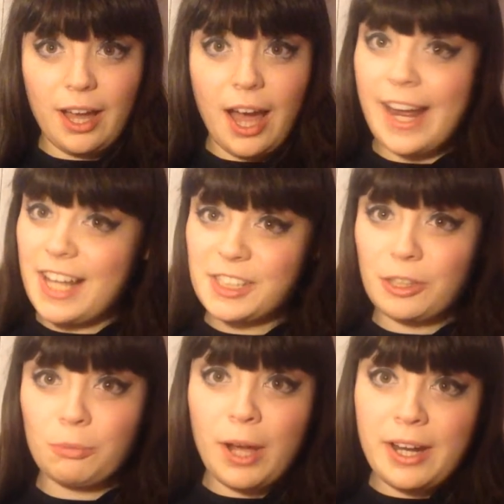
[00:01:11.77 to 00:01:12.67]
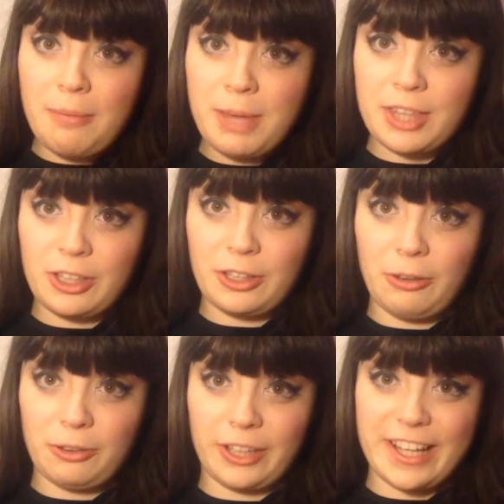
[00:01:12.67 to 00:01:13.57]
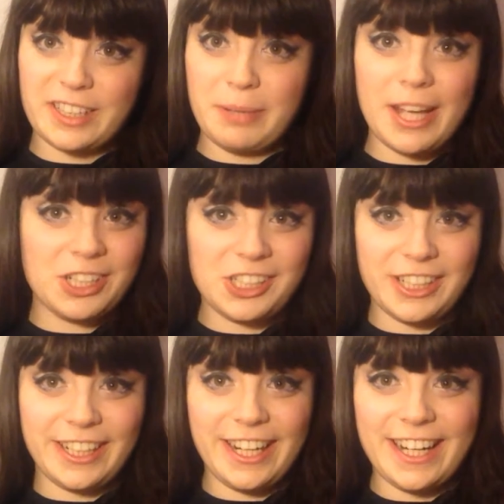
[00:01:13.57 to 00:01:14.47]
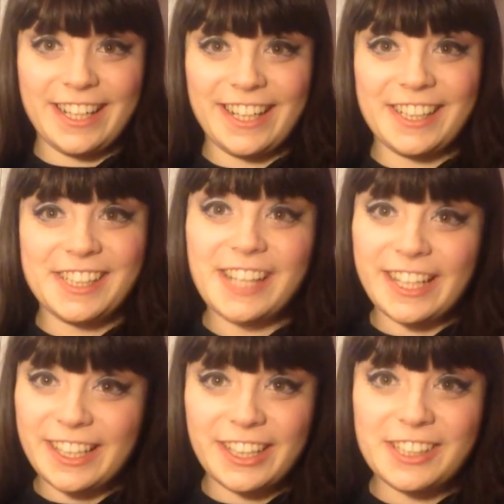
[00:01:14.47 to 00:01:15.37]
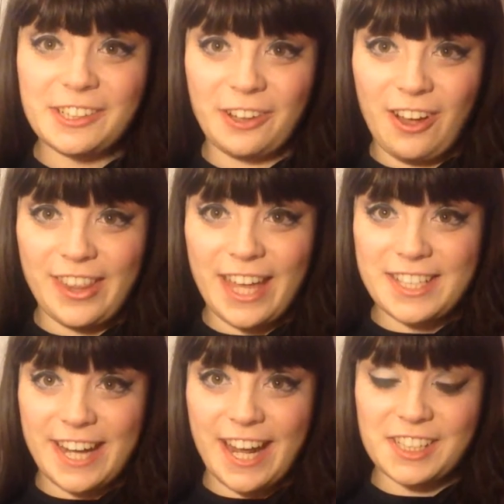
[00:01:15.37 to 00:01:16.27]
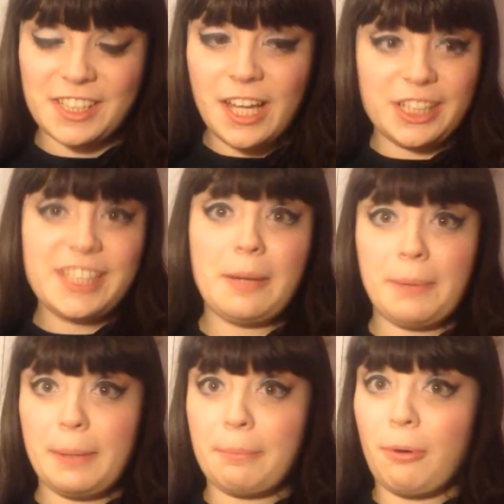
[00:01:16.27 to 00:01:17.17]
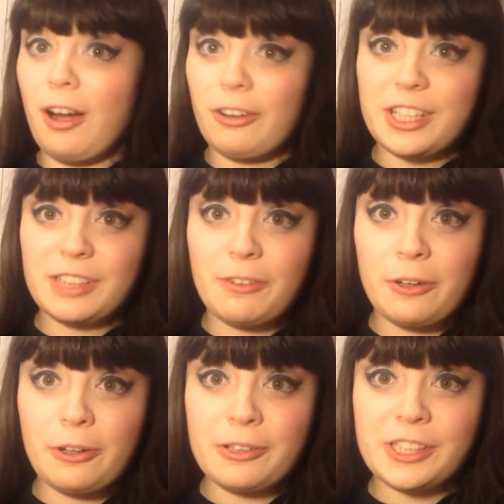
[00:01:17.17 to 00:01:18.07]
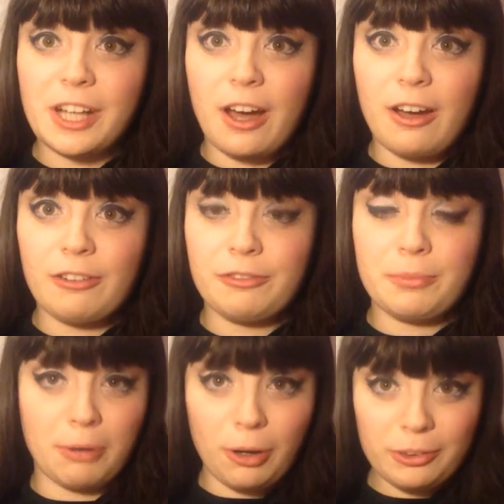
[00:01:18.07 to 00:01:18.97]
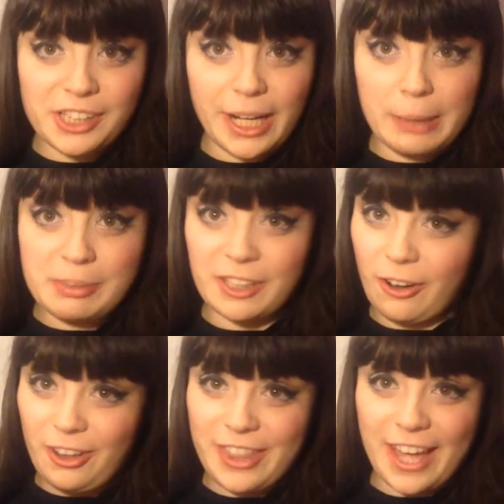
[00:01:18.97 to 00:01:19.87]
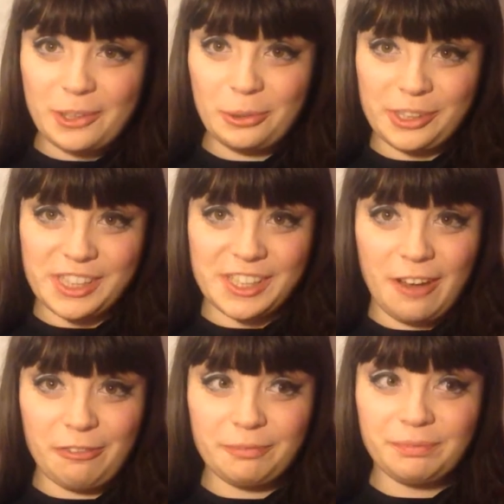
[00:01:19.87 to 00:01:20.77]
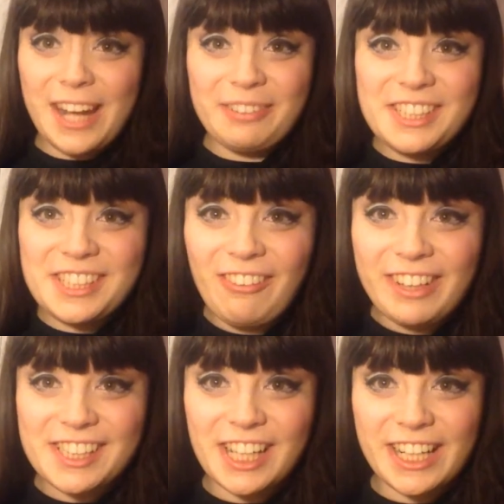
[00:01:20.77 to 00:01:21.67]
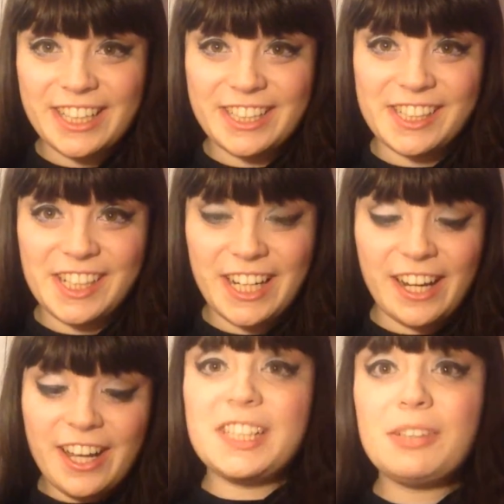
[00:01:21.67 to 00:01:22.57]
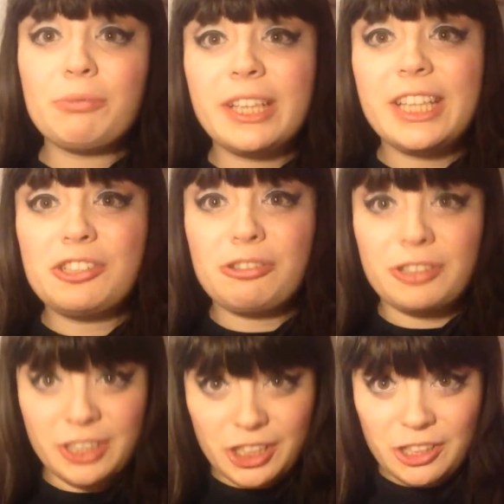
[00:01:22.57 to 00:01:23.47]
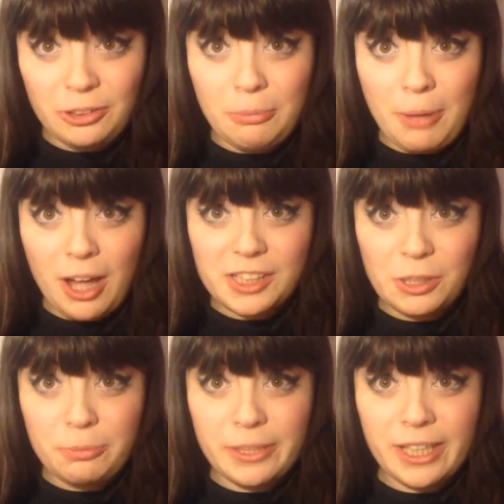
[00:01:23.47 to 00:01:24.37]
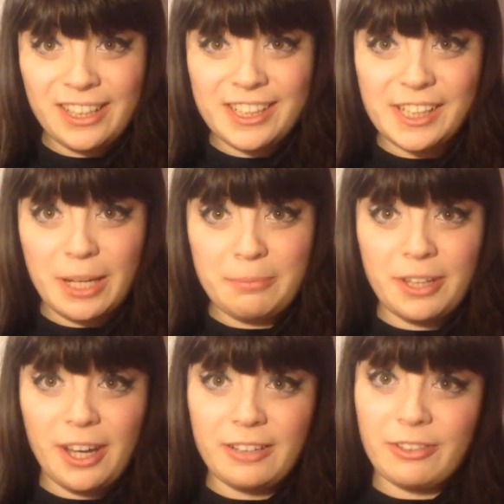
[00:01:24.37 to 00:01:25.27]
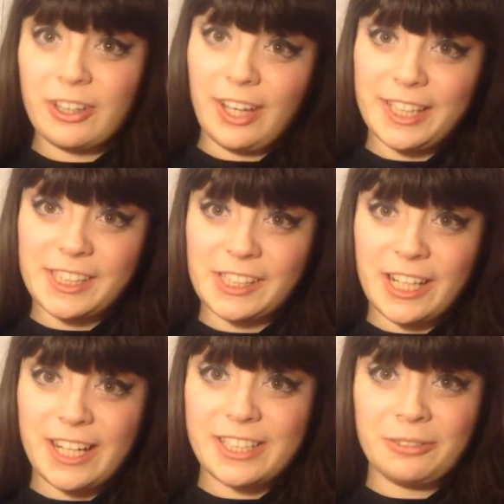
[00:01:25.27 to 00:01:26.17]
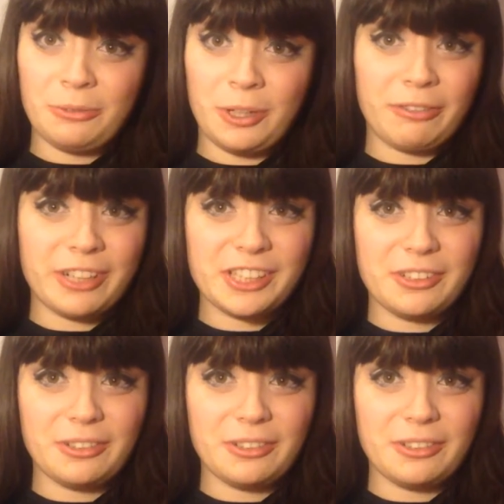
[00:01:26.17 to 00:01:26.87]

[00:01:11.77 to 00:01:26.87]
I asked her why not make the cloak clasp, and she excitedly took on that task. She sent me progress photos of prototypes and all that cool stuff, and it was so exciting to see. This isn't really a traditional box opening because I'm kind of a klutz and I didn't want to risk